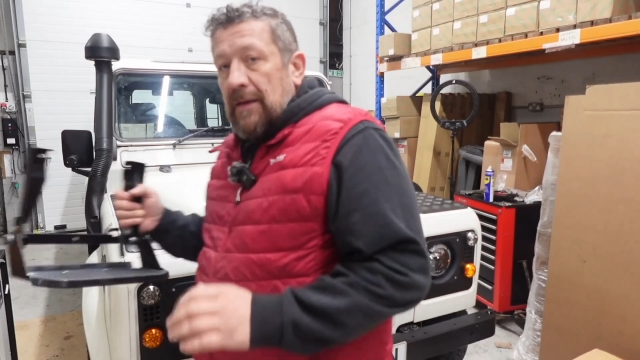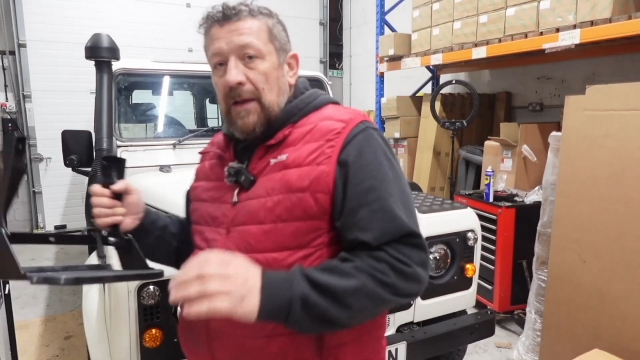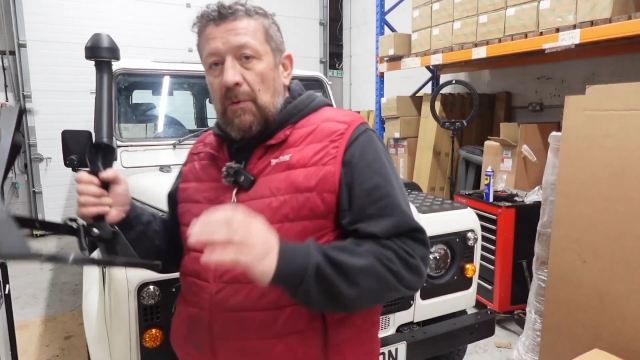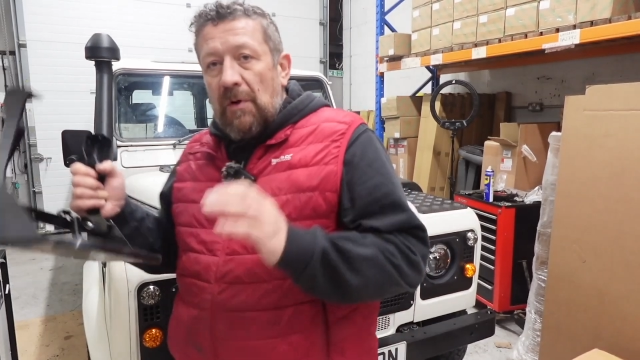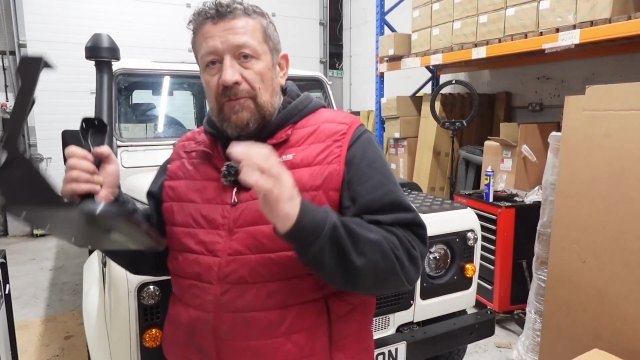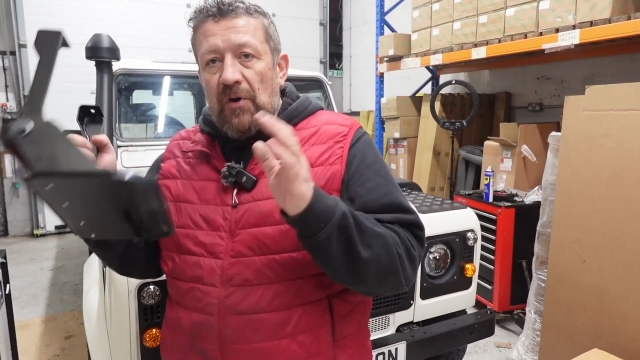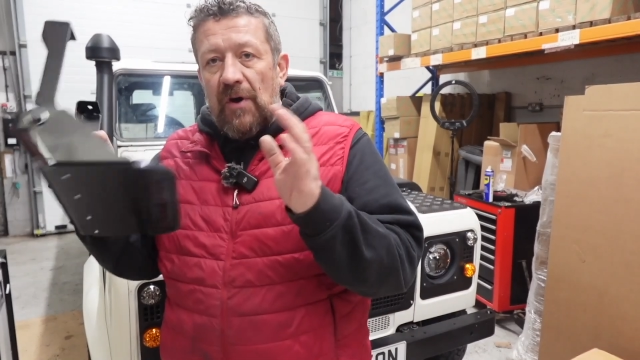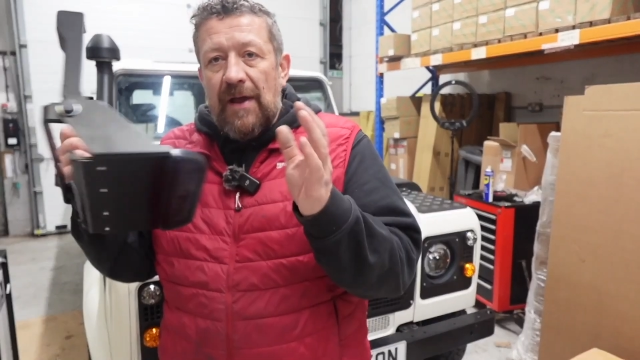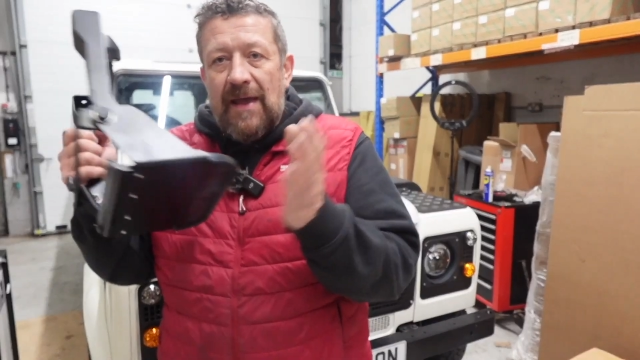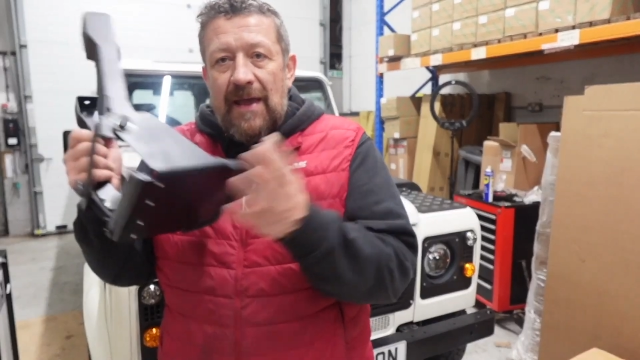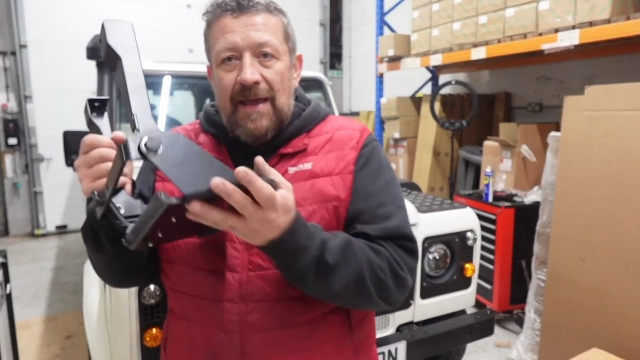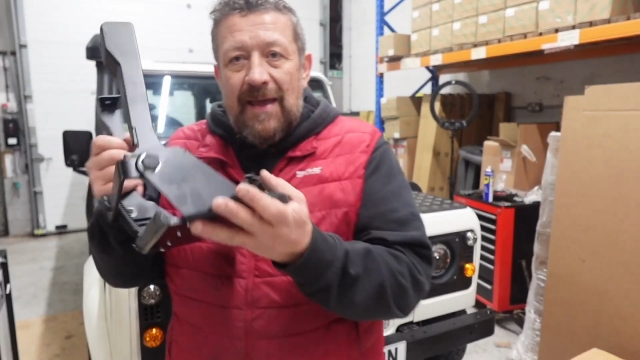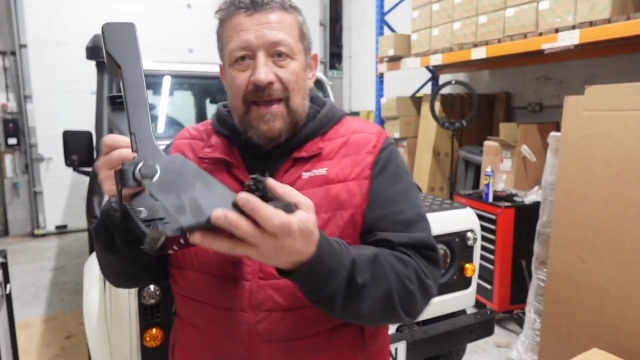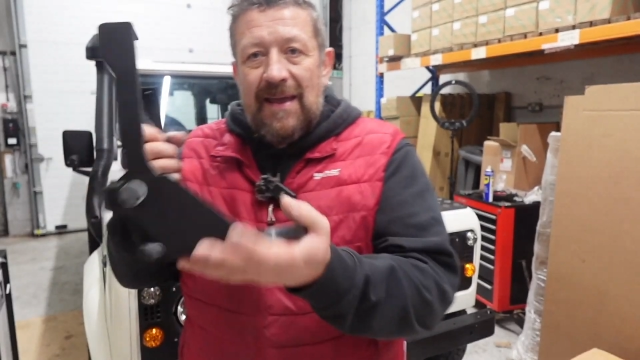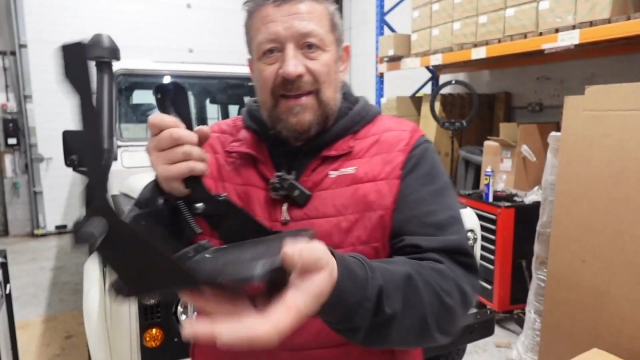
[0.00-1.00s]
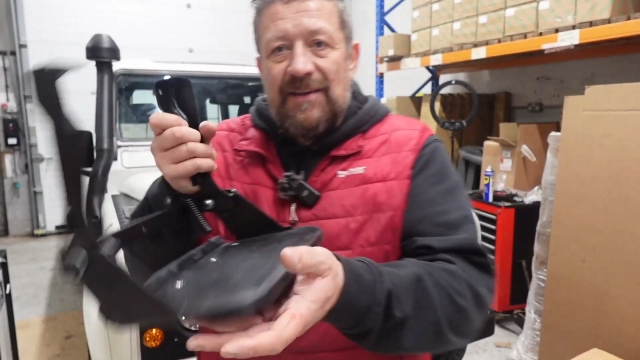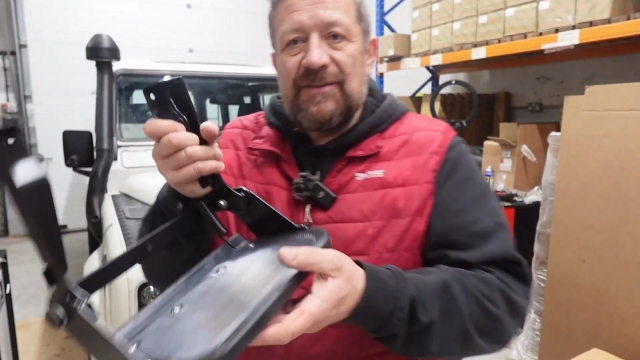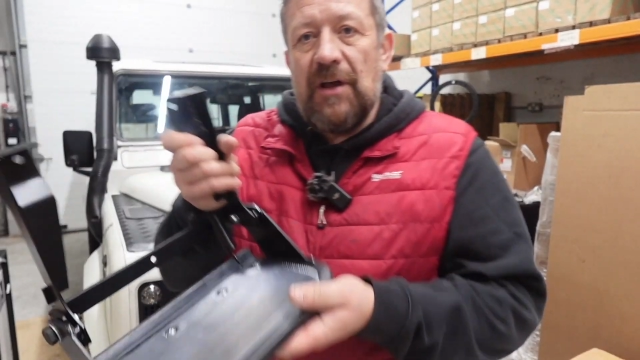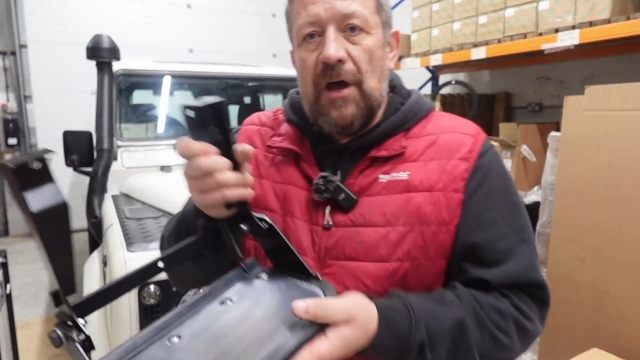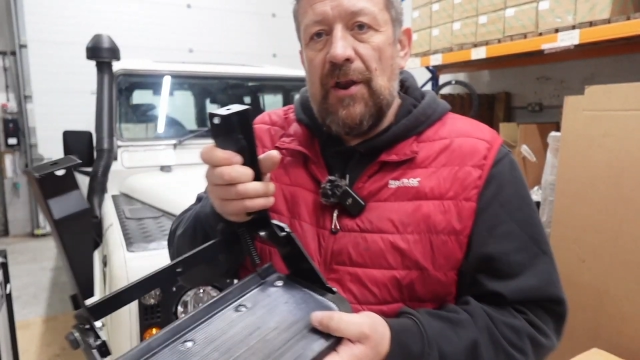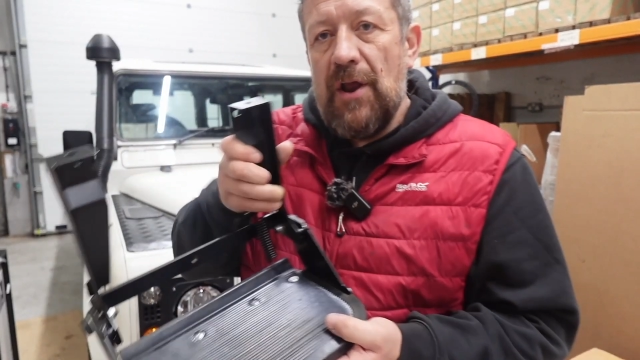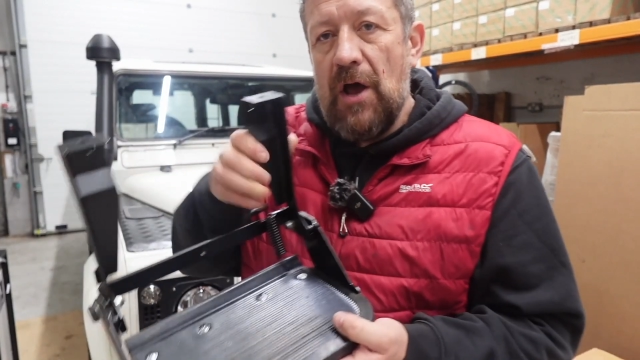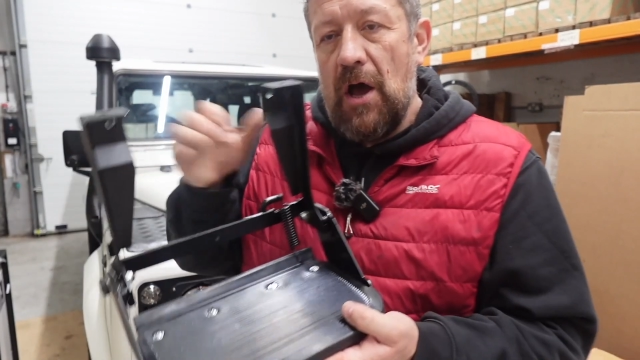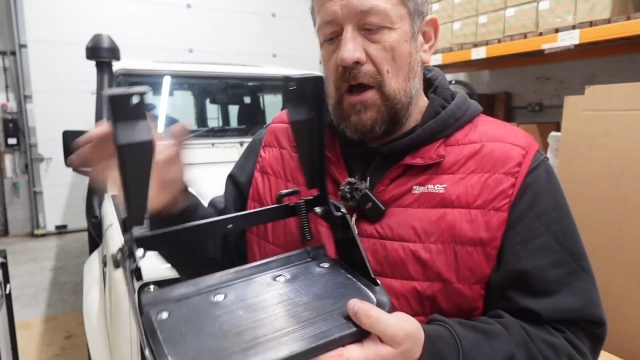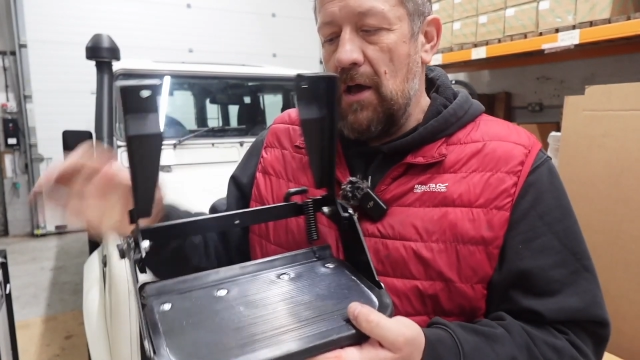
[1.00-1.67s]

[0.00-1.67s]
Now what I've got here is an